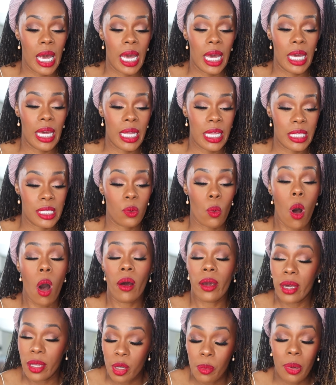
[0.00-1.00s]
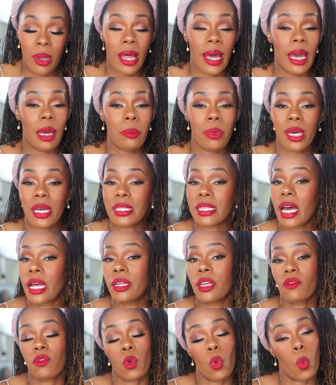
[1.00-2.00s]
It's walking the plank because I
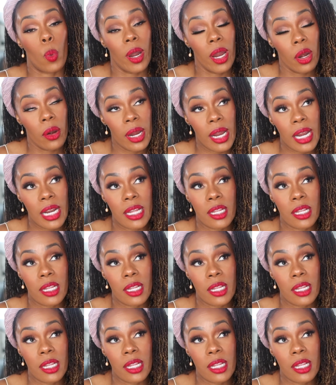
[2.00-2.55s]
never wear it.